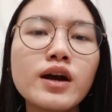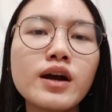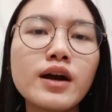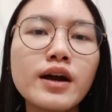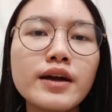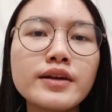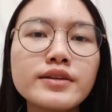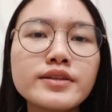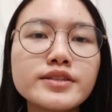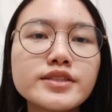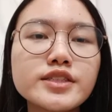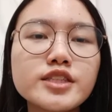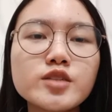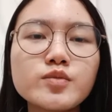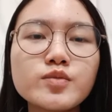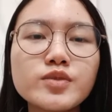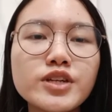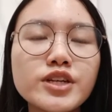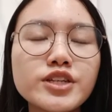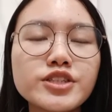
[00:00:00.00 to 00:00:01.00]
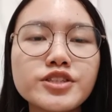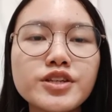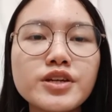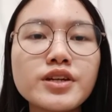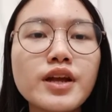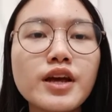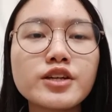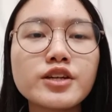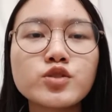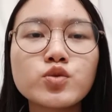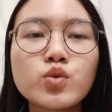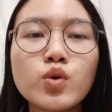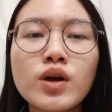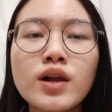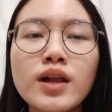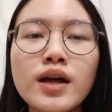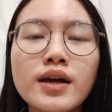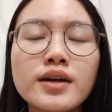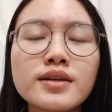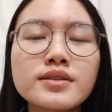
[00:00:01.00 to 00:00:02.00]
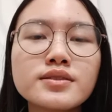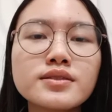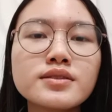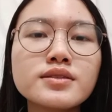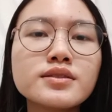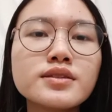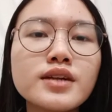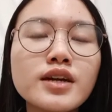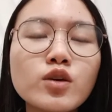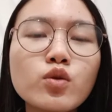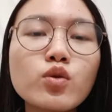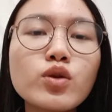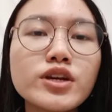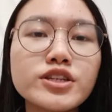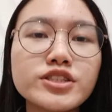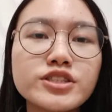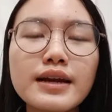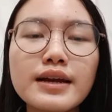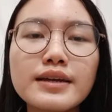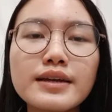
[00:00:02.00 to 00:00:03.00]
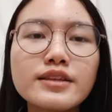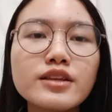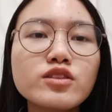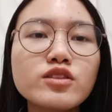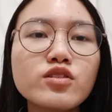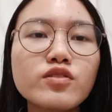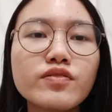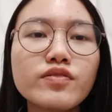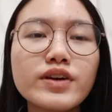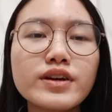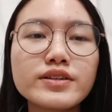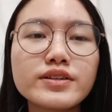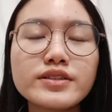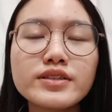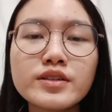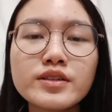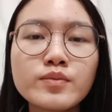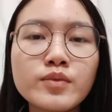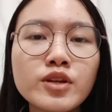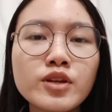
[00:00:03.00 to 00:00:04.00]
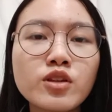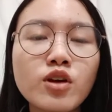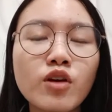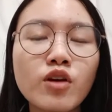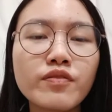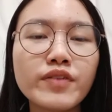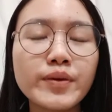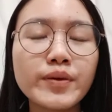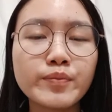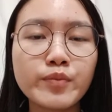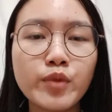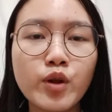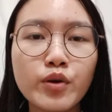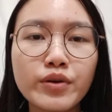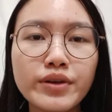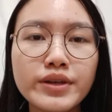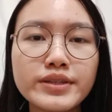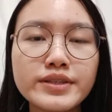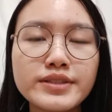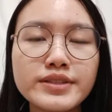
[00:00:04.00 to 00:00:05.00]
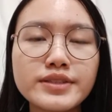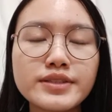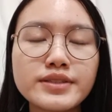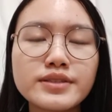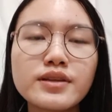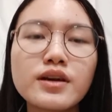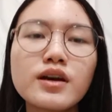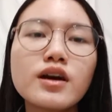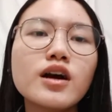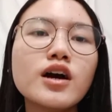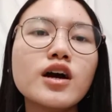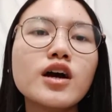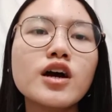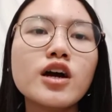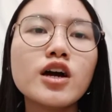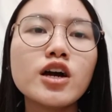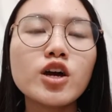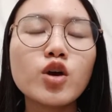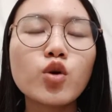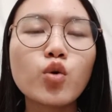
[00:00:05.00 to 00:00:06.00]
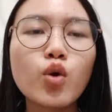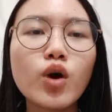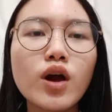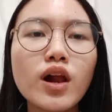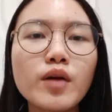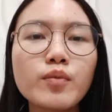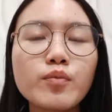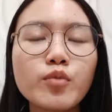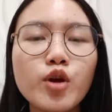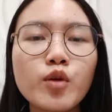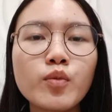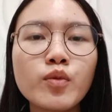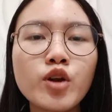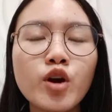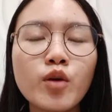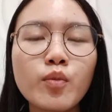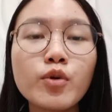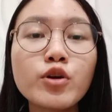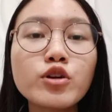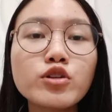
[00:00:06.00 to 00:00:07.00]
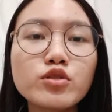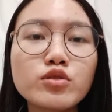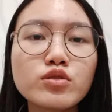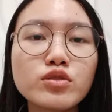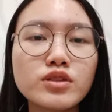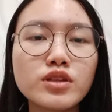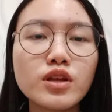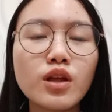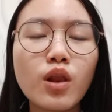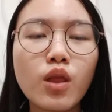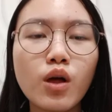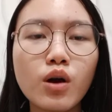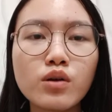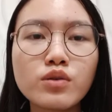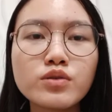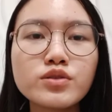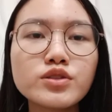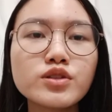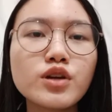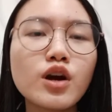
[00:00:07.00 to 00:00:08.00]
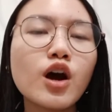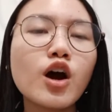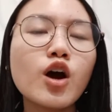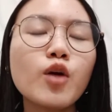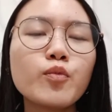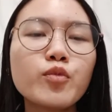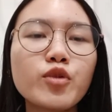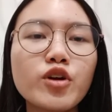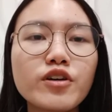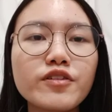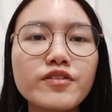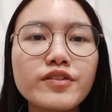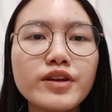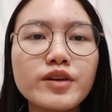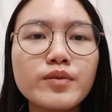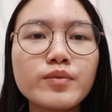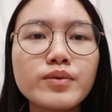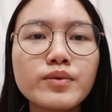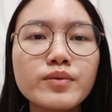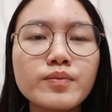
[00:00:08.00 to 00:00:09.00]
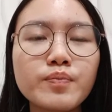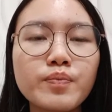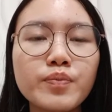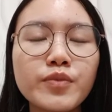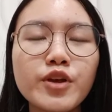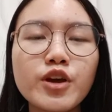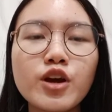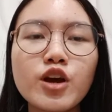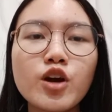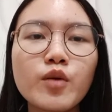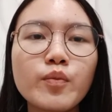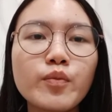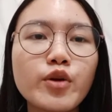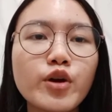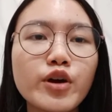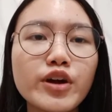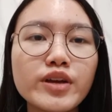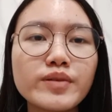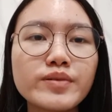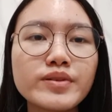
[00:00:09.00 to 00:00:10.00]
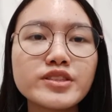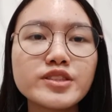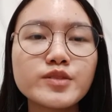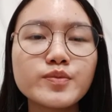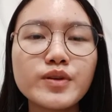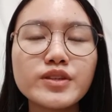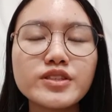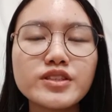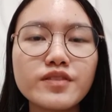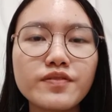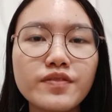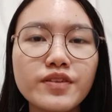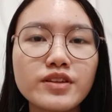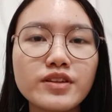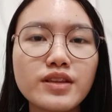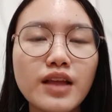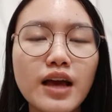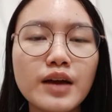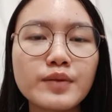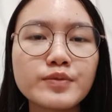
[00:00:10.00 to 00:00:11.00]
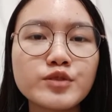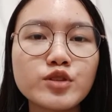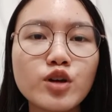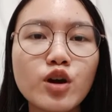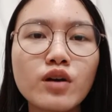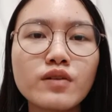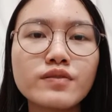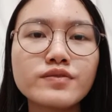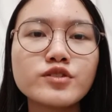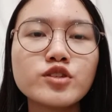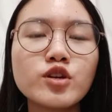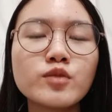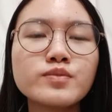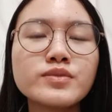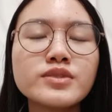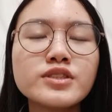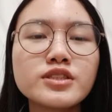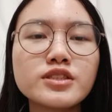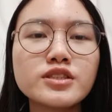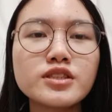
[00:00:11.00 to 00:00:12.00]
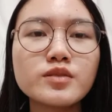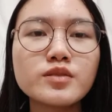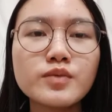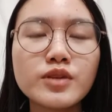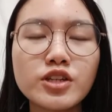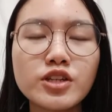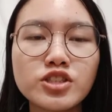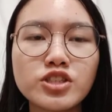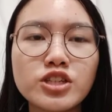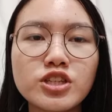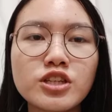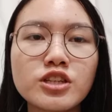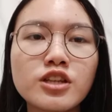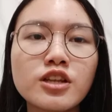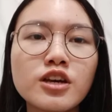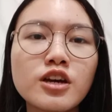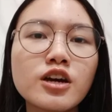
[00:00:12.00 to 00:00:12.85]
and discrimination, as well as the regulation related to fair treatment of employees. Equal employment opportunity laws prohibit specific types of job discrimination